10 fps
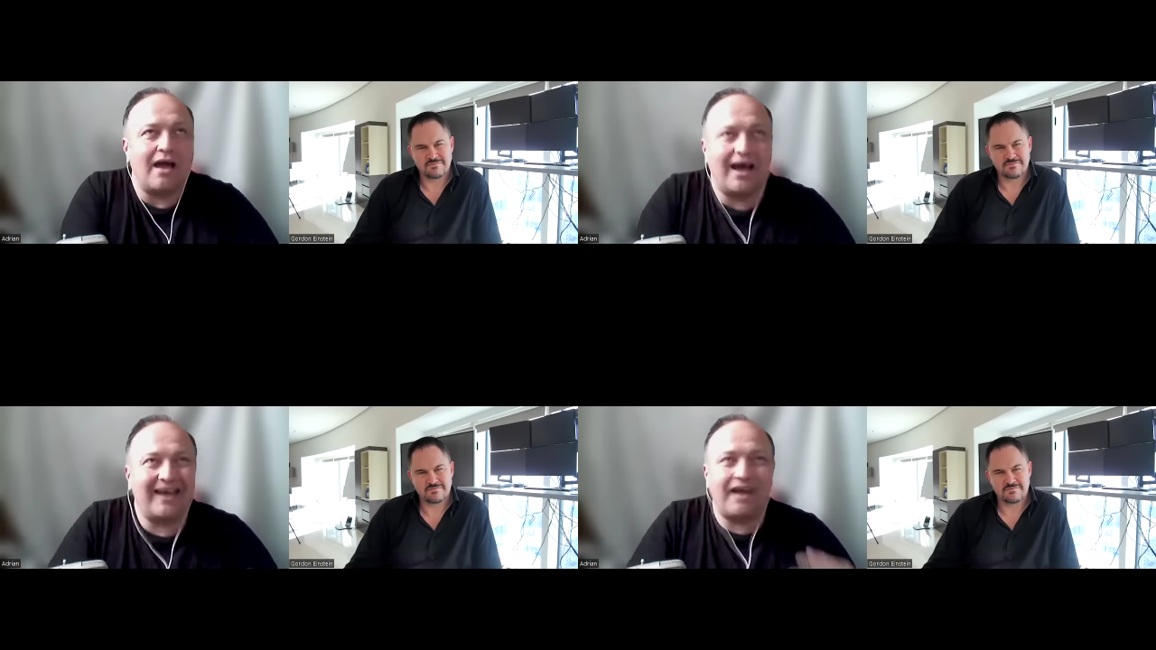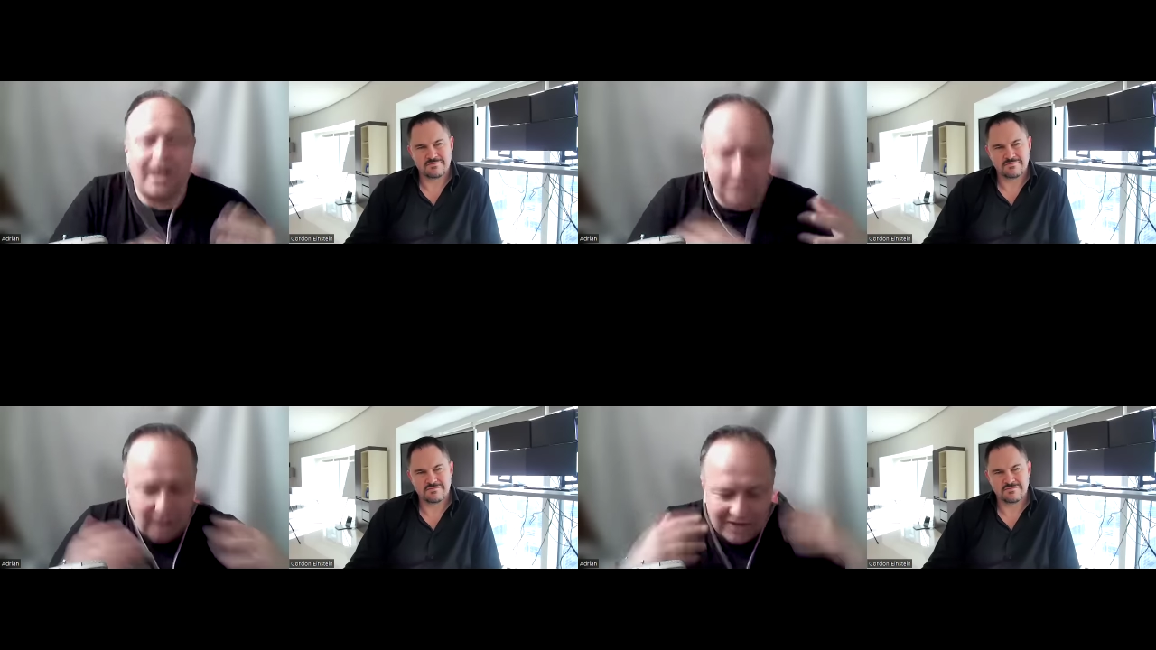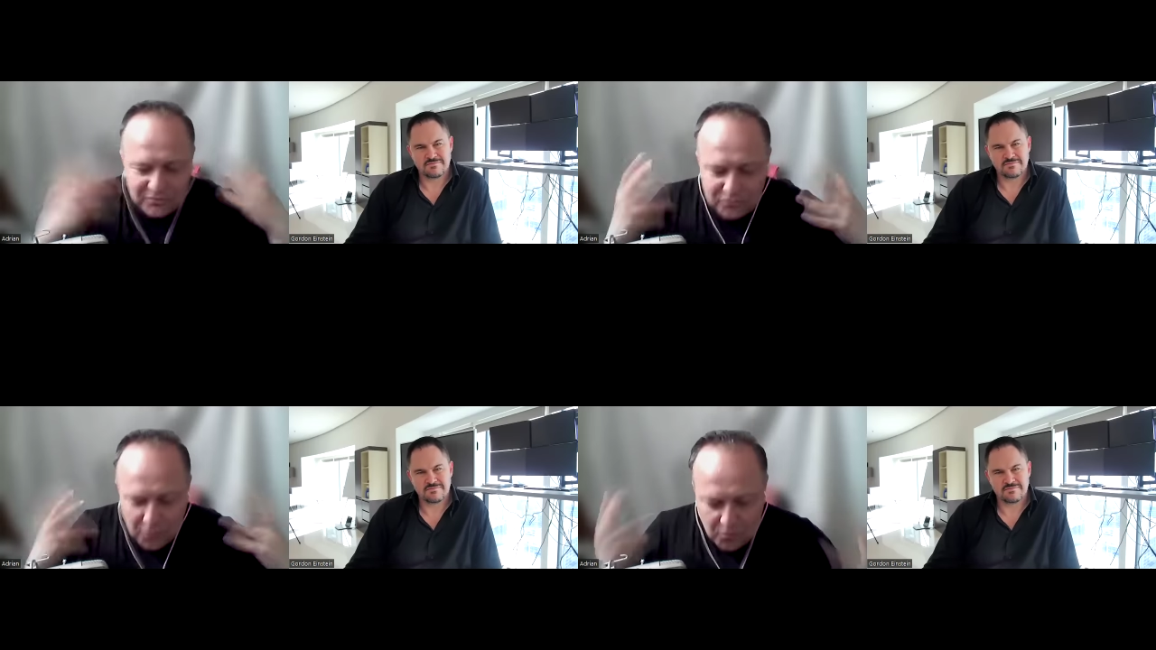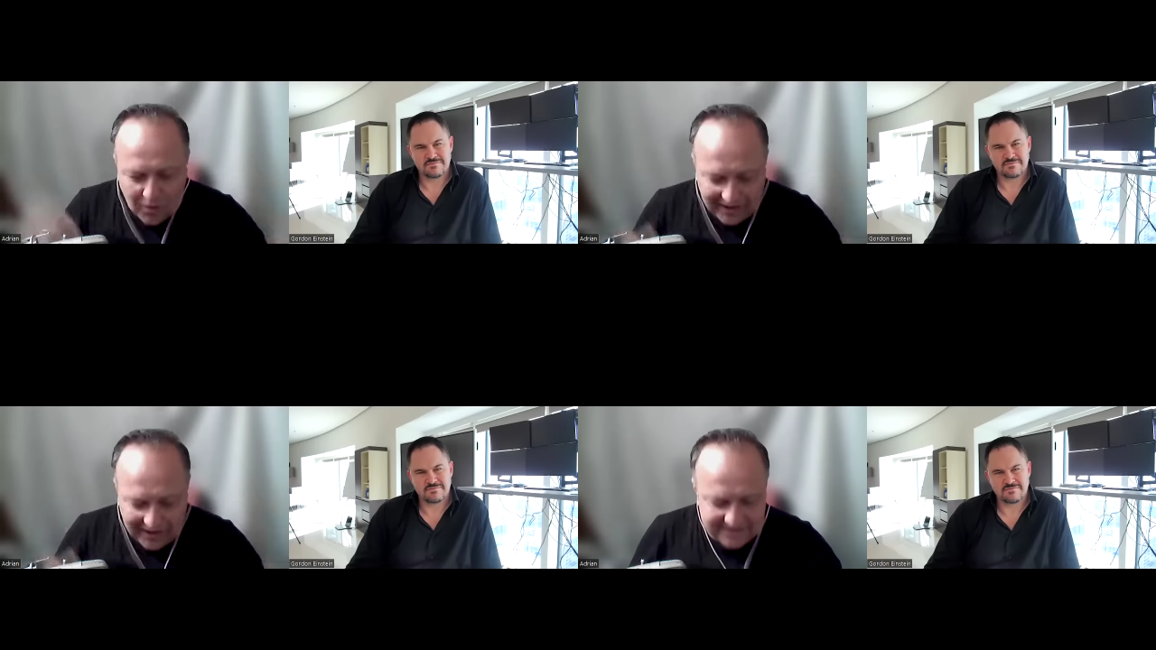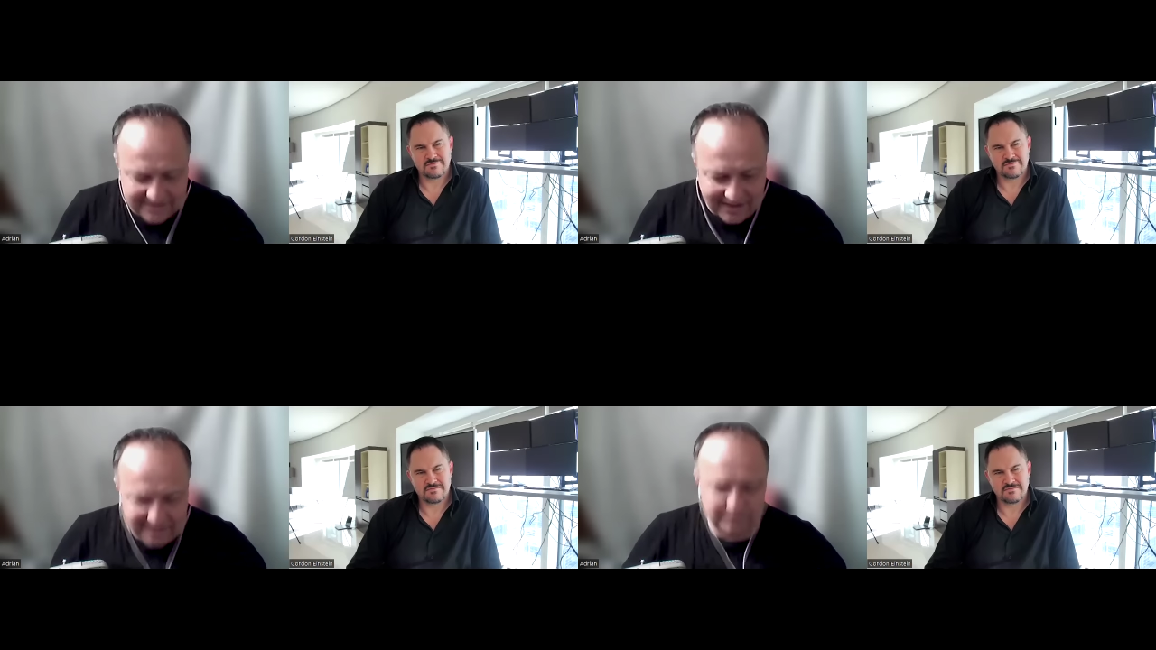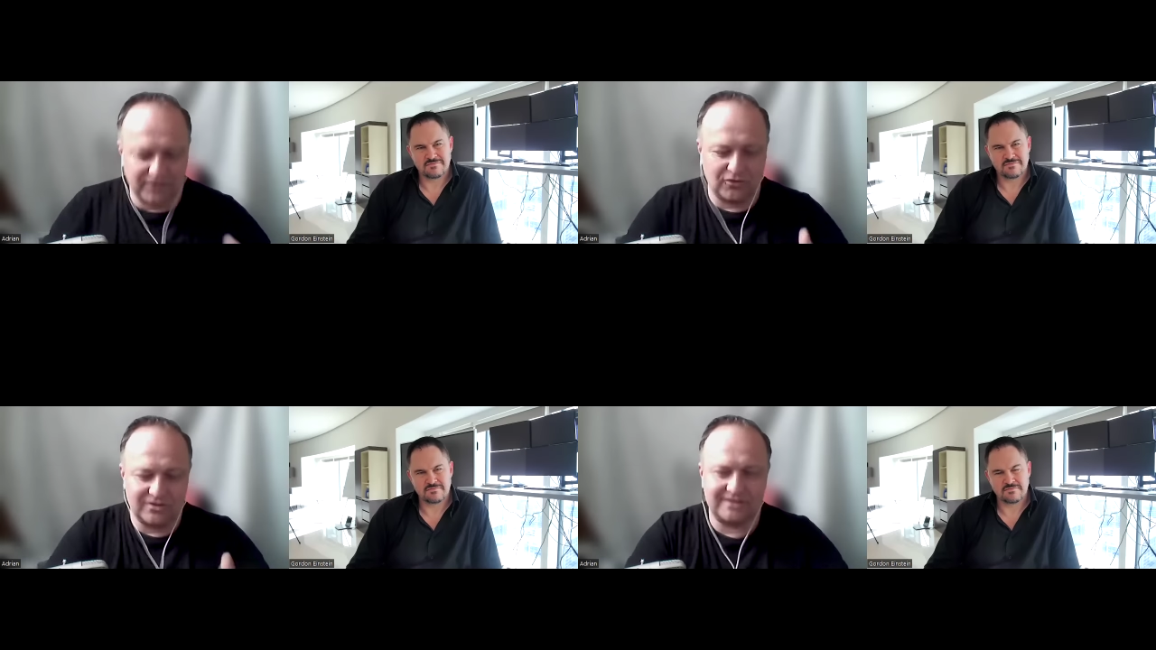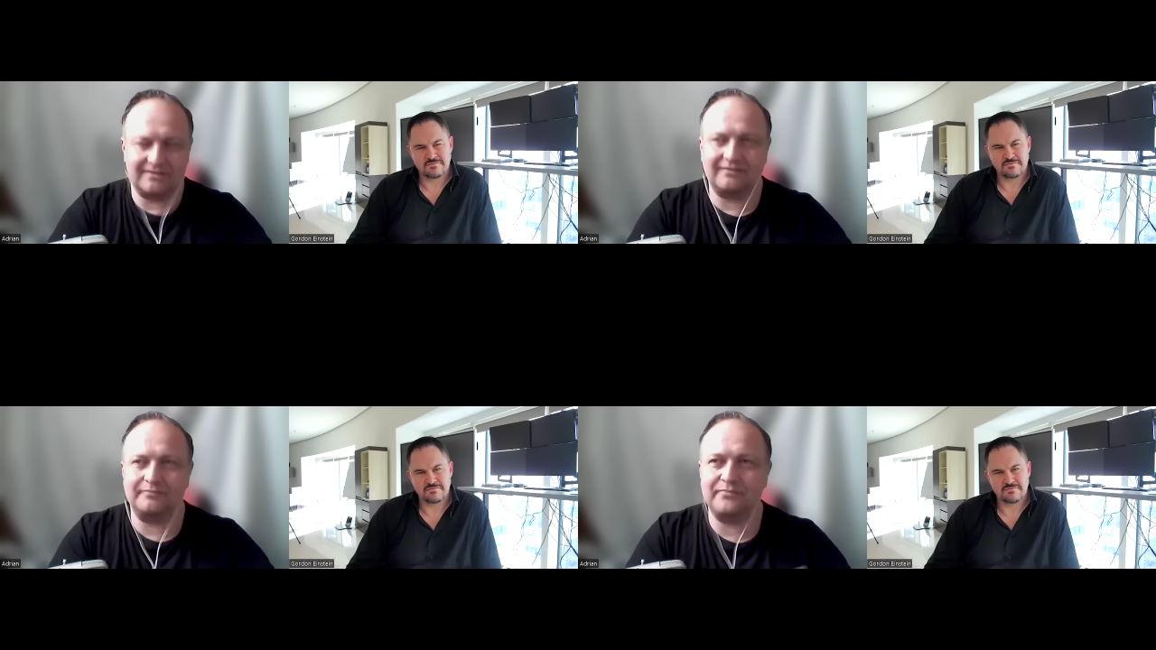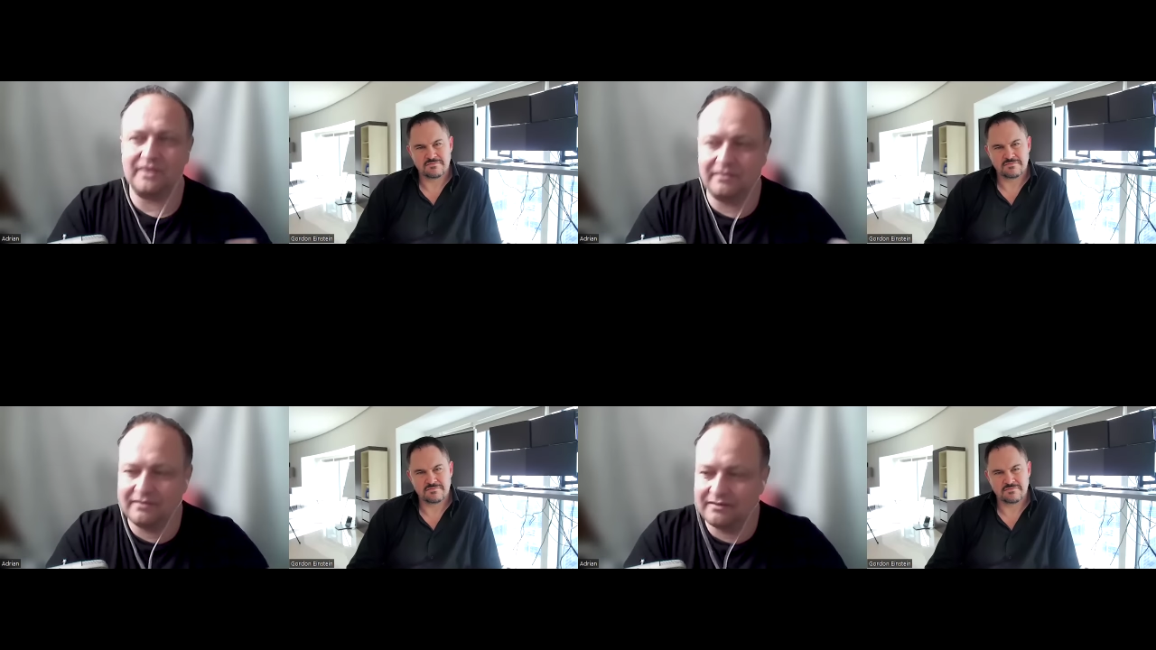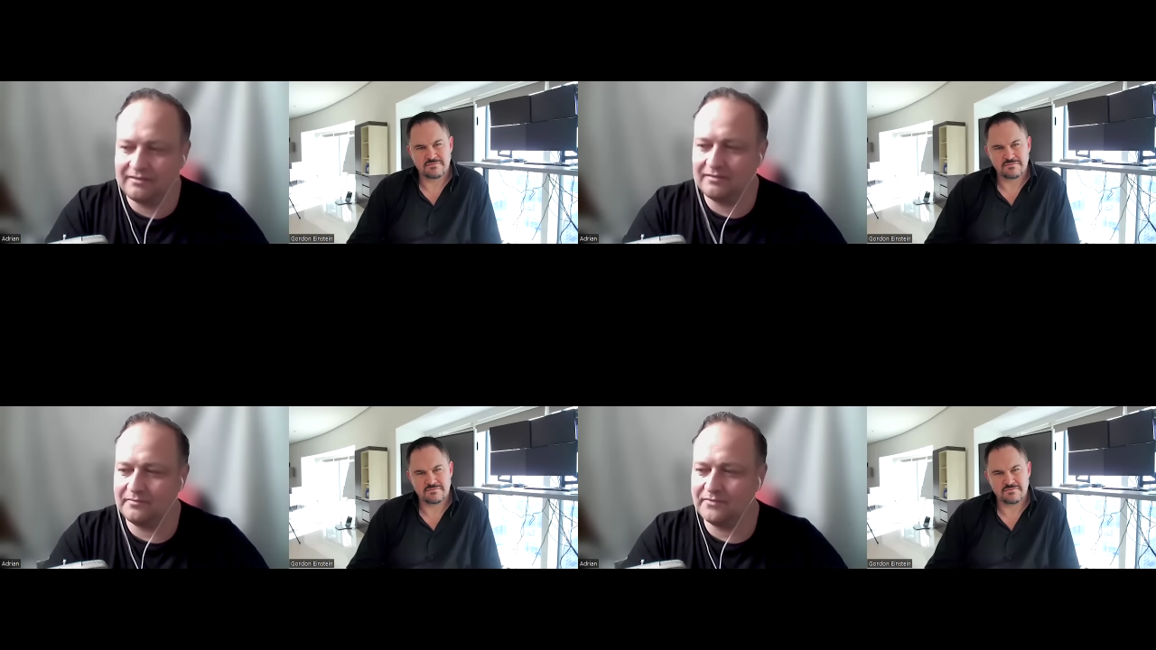Speaker 1: I, I, I don't know why it's that because um,